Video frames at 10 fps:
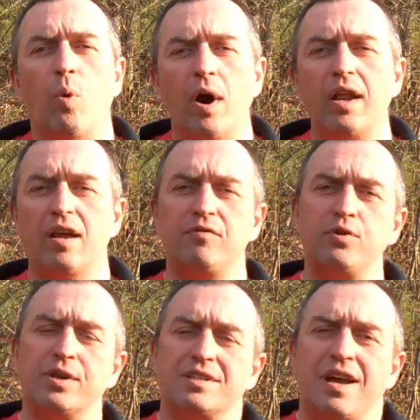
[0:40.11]
What if you
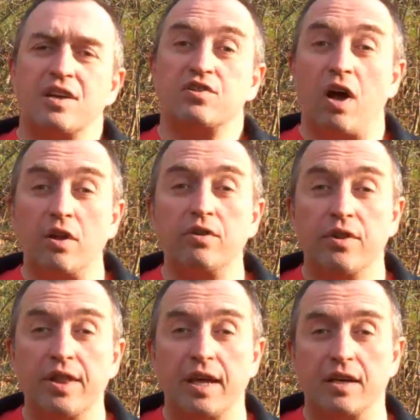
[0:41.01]
could test other
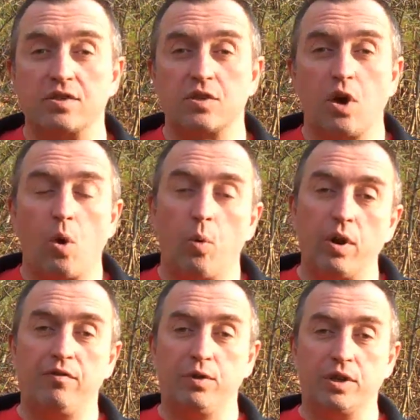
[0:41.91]
things? What
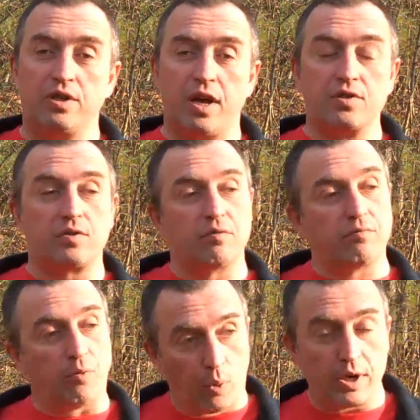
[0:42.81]
if you could test,
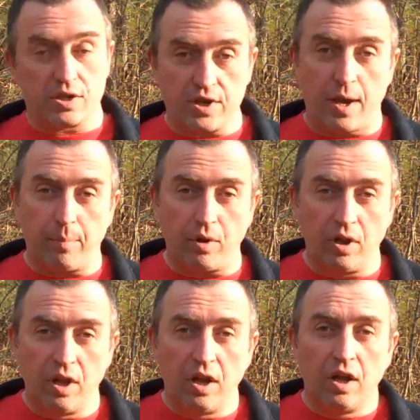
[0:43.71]
for example,
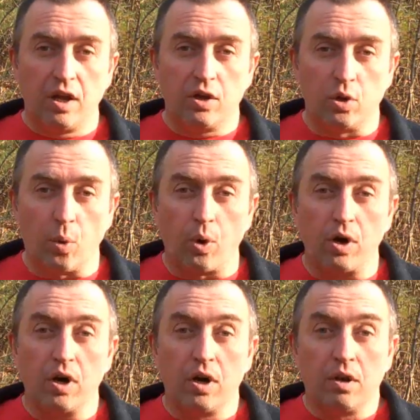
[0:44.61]
your
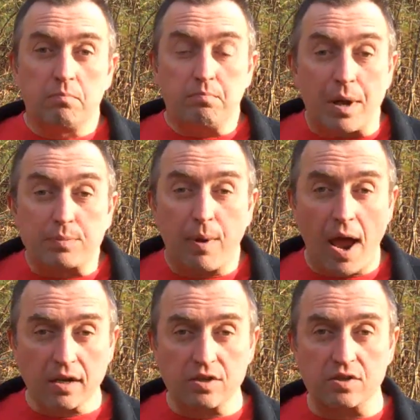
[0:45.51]
best
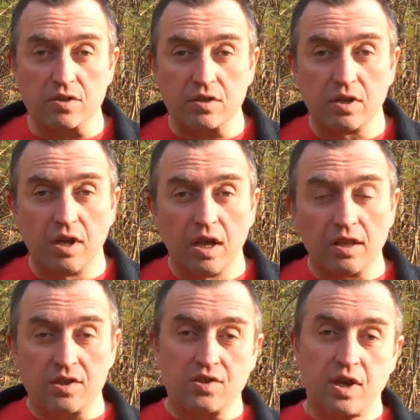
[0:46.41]
practices?
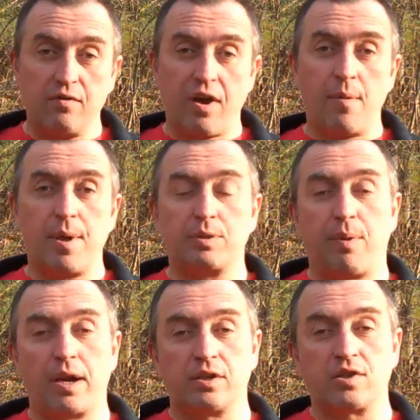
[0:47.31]
Let's say you've got a best
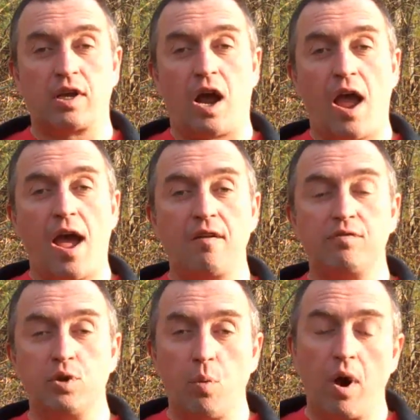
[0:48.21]
practice like I have,
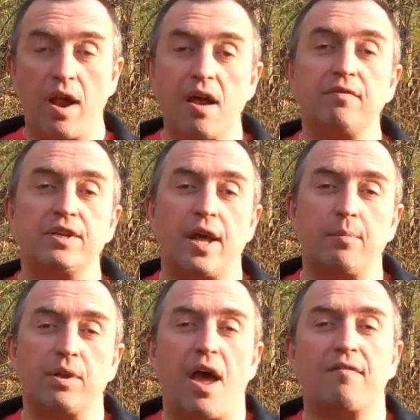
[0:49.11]
and you want every
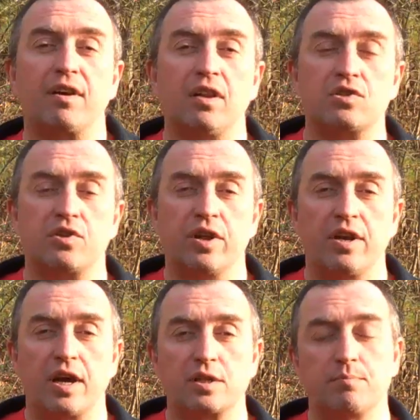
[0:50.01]
table to have a clustered
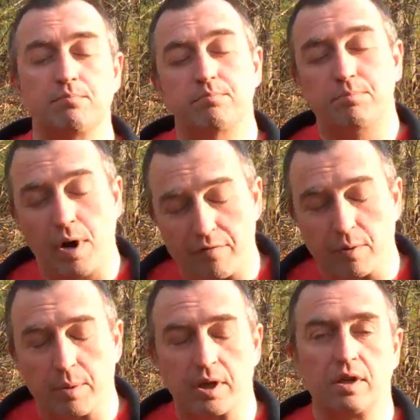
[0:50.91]
index, preferably.
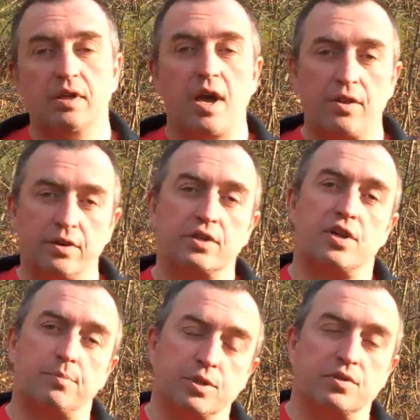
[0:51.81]
Yeah, there are
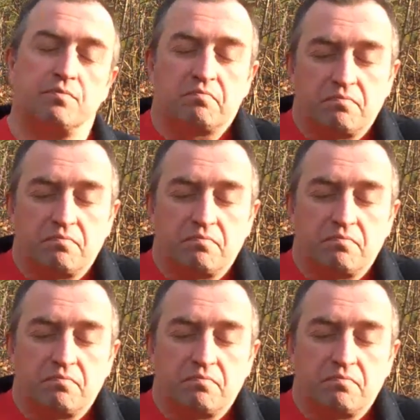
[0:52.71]
exceptions.